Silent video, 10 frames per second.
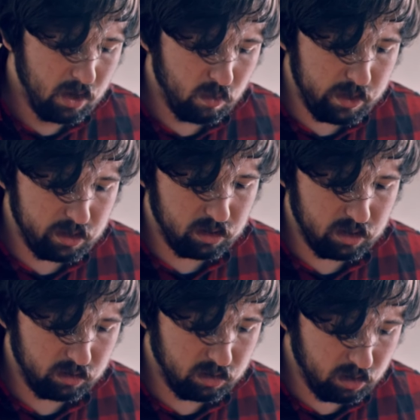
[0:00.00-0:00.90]
which
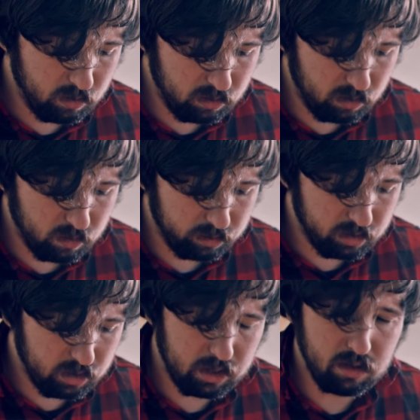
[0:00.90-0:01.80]
is going to cause
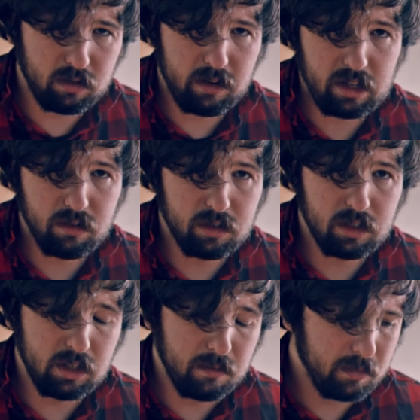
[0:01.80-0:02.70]
a change in your
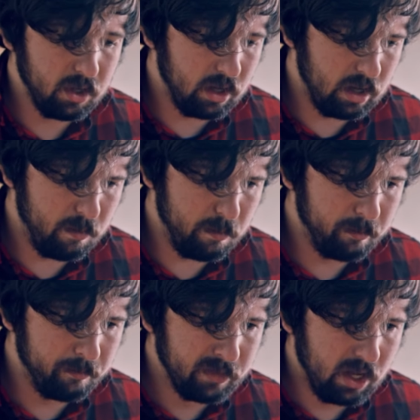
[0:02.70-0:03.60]
accuracy.
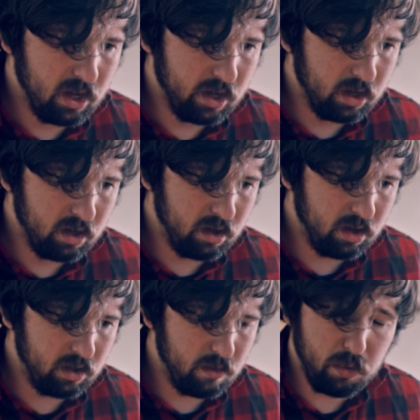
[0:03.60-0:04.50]

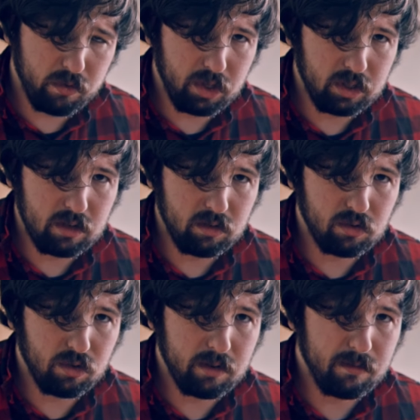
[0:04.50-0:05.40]
The important thing there is
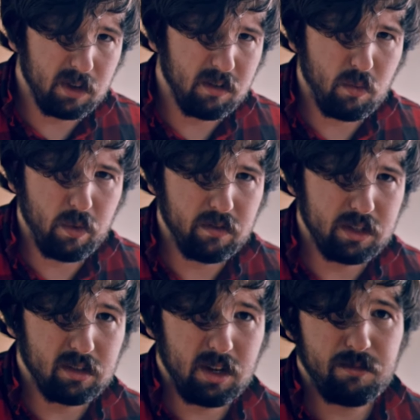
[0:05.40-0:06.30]
to try and figure out whether
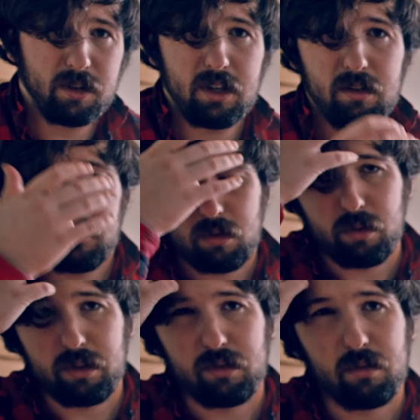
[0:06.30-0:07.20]
it's a temporary thing or
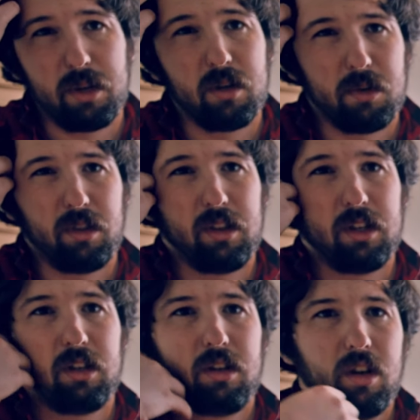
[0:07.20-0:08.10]
whether it's a permanent thing.